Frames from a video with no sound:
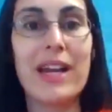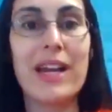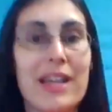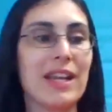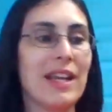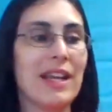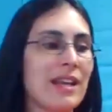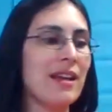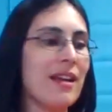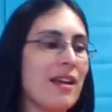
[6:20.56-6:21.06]

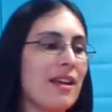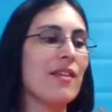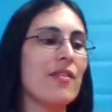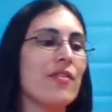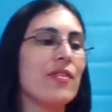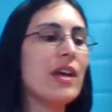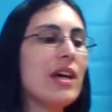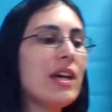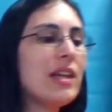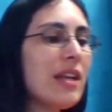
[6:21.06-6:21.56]
writing
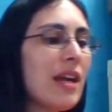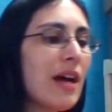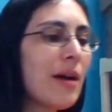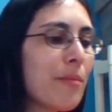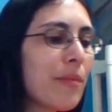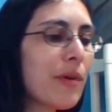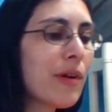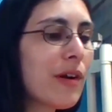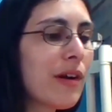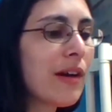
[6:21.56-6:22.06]
the
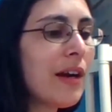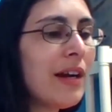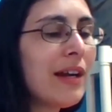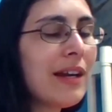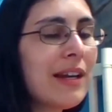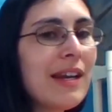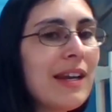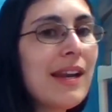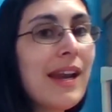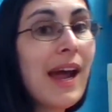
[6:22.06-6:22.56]
number
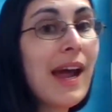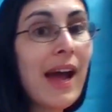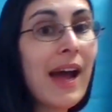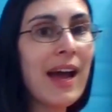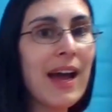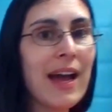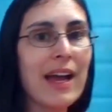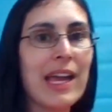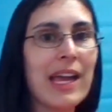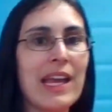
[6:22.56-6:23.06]

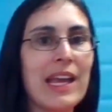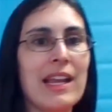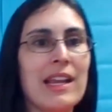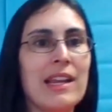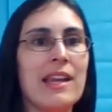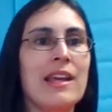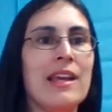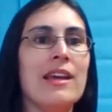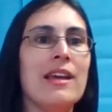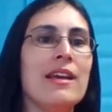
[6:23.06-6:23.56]

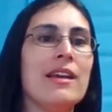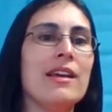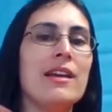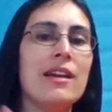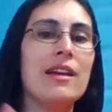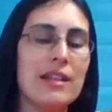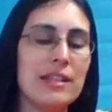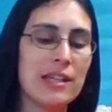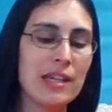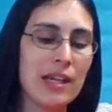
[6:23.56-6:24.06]
nine.
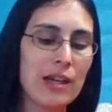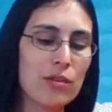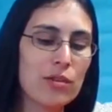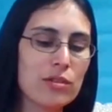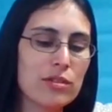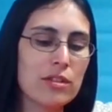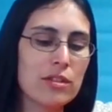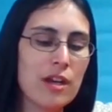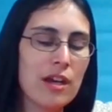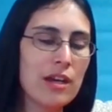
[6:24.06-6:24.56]
Now
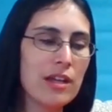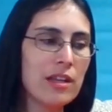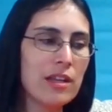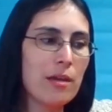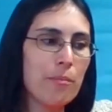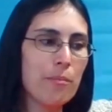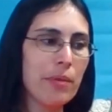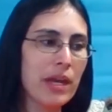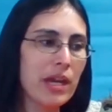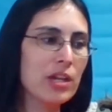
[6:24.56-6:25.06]
you saw
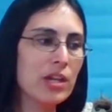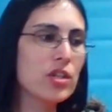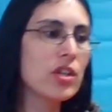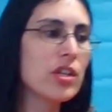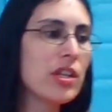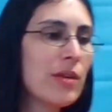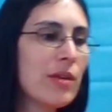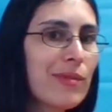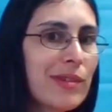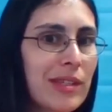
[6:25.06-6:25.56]
on the
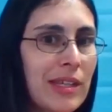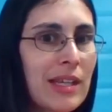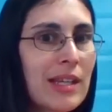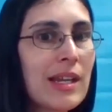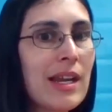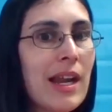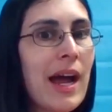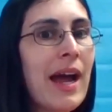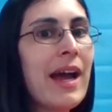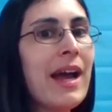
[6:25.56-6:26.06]
picture, there was
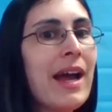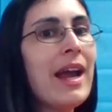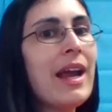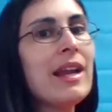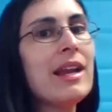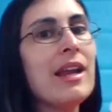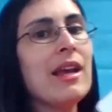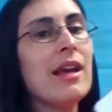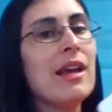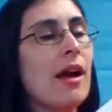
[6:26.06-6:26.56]
a
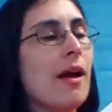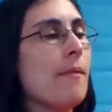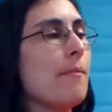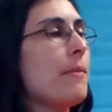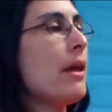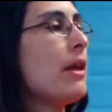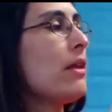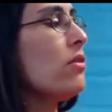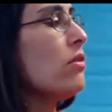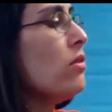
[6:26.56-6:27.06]
nine
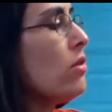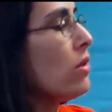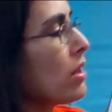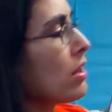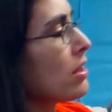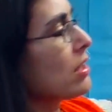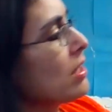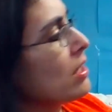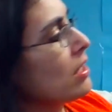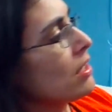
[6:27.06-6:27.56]
that
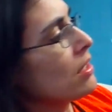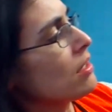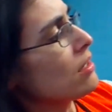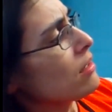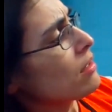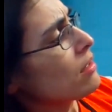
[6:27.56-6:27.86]
looked